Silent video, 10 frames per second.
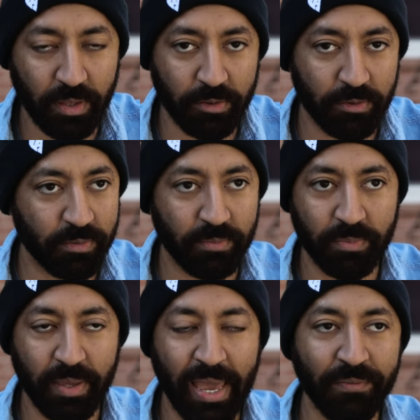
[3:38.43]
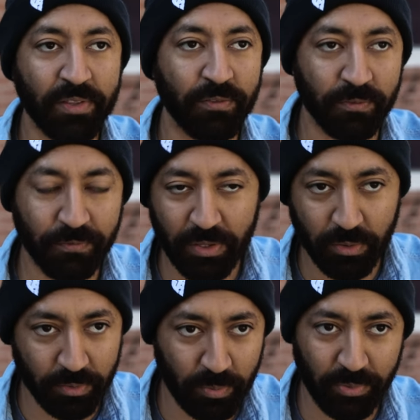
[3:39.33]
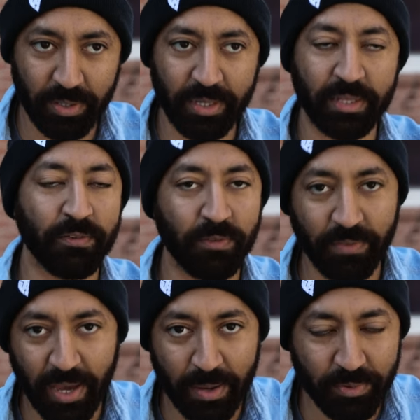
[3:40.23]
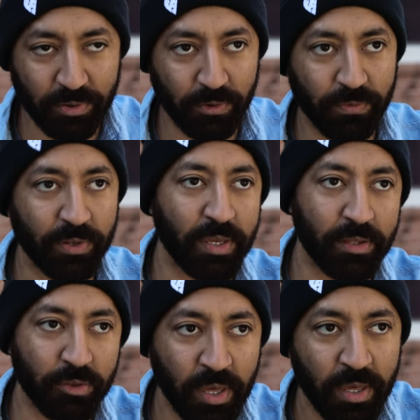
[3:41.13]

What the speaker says: They have a different feel. They bring like a different vibe to your footage.